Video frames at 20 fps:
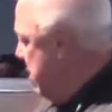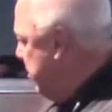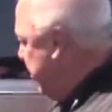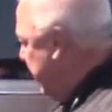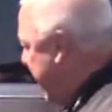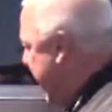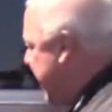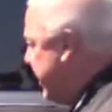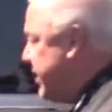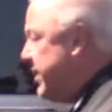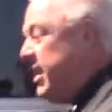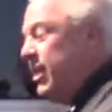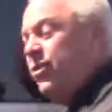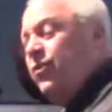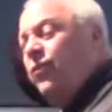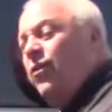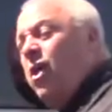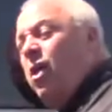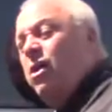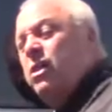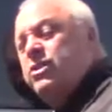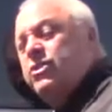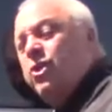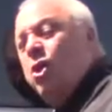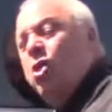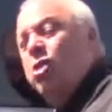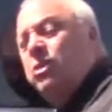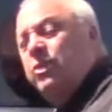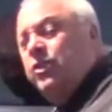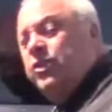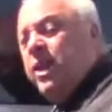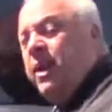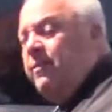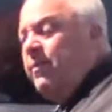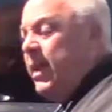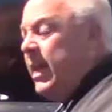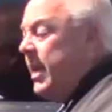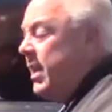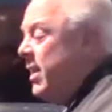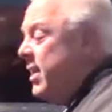Plus, as far as
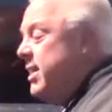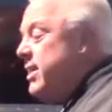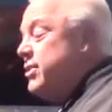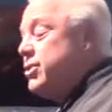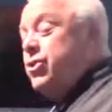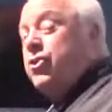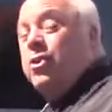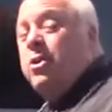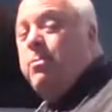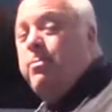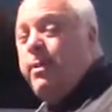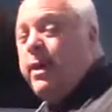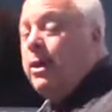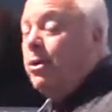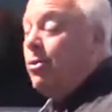longevity, it's going to be